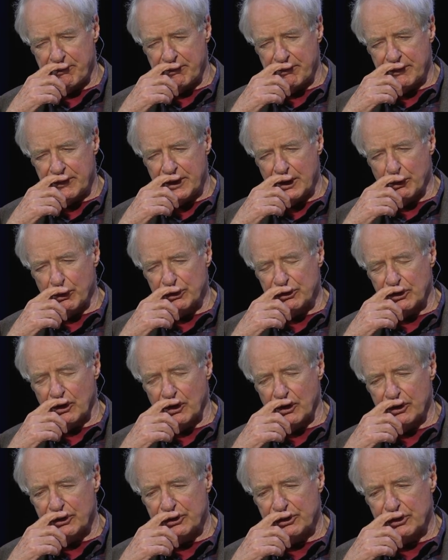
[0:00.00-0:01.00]
There was
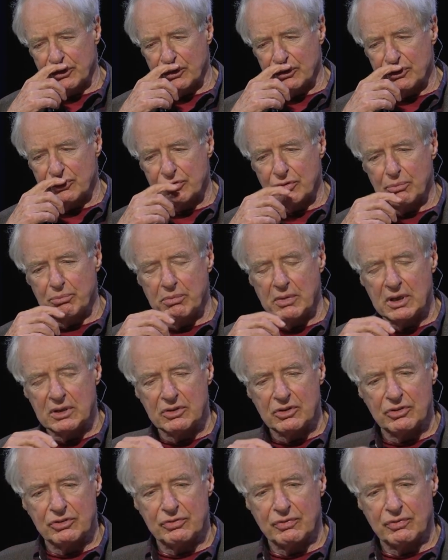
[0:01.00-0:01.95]
also tremendous